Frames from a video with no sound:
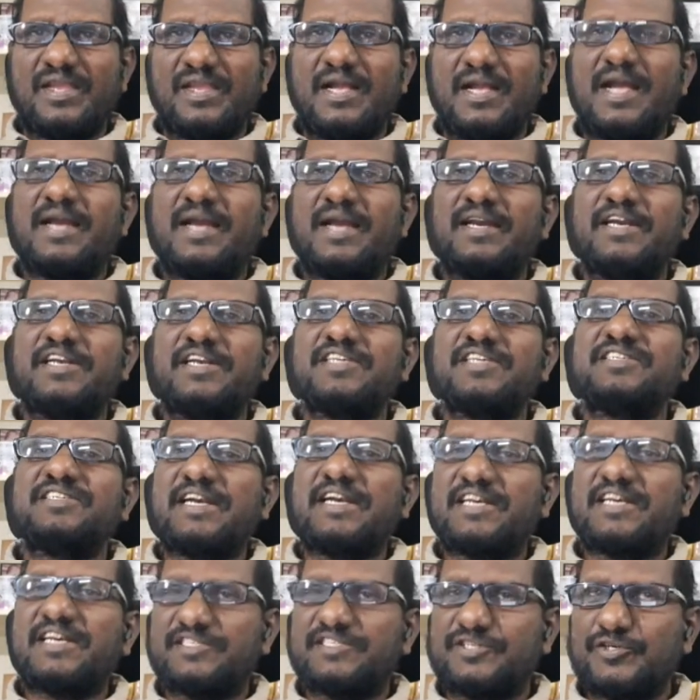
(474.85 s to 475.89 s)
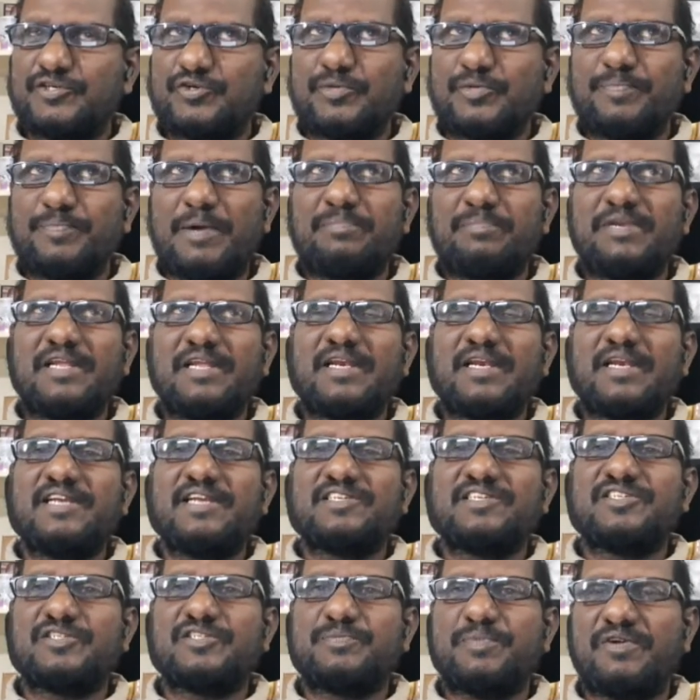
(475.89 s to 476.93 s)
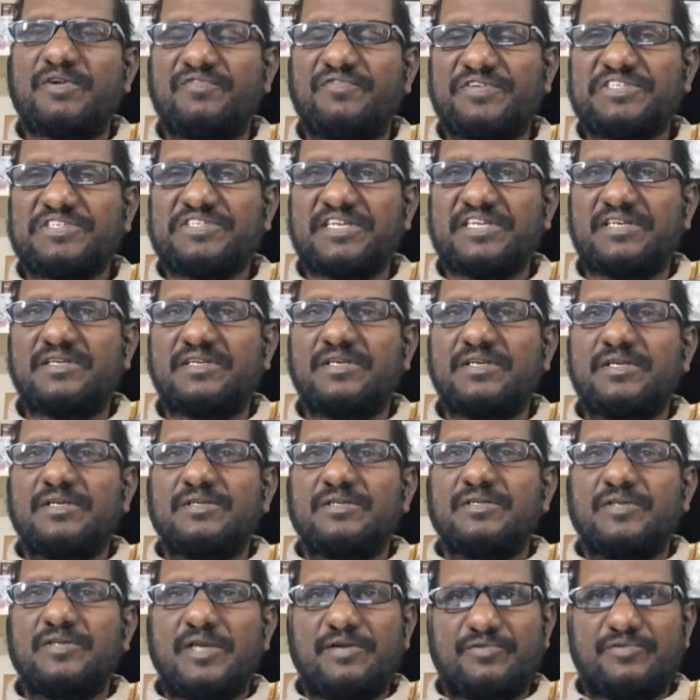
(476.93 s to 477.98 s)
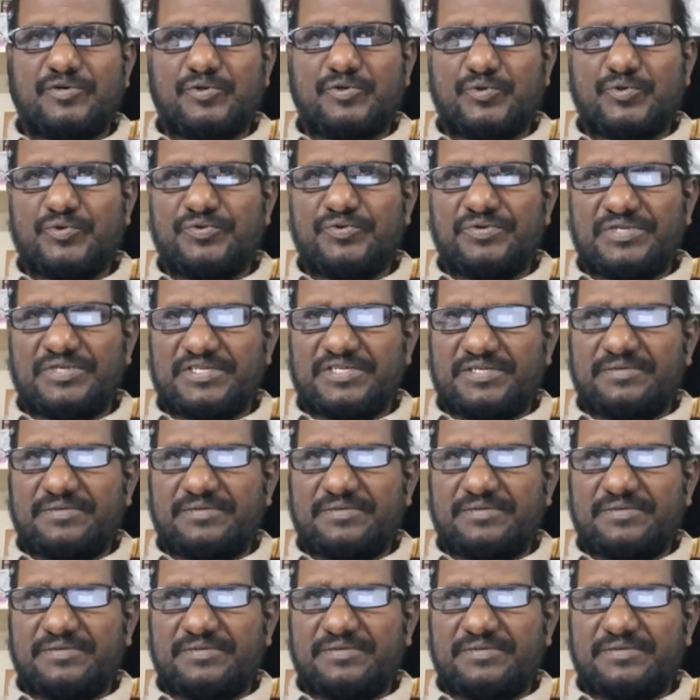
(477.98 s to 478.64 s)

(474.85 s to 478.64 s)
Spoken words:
and it is entrusted to public relations profession, you have to do it.